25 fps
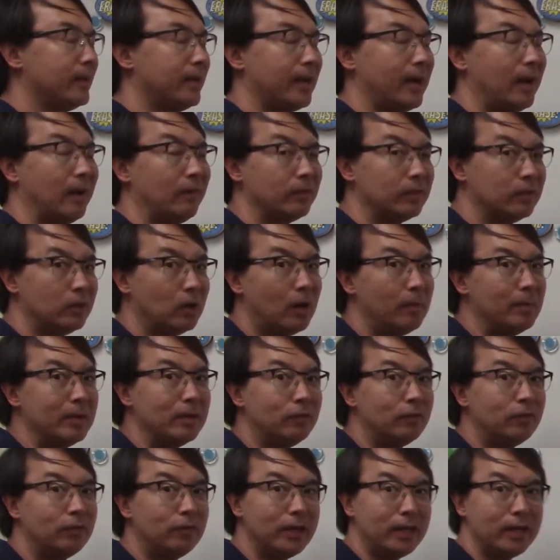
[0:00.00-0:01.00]
have to know how many
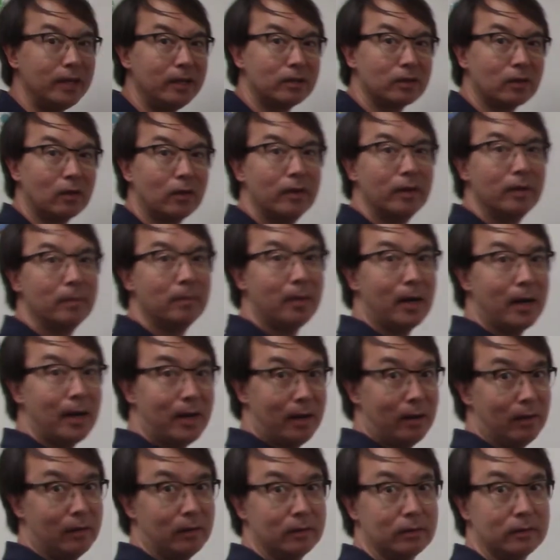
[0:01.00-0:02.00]
feet are in a
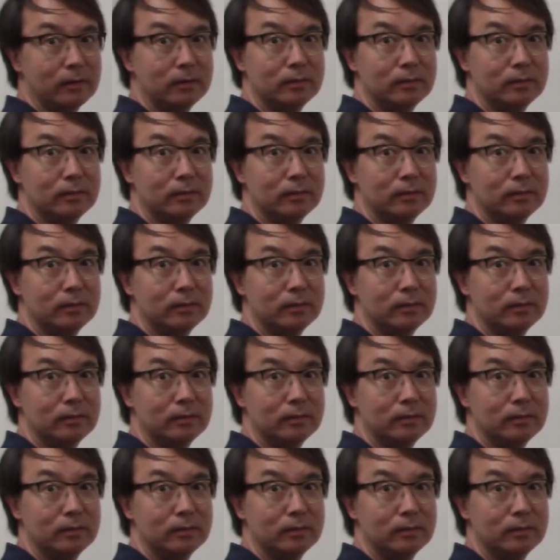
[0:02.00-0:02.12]
mile.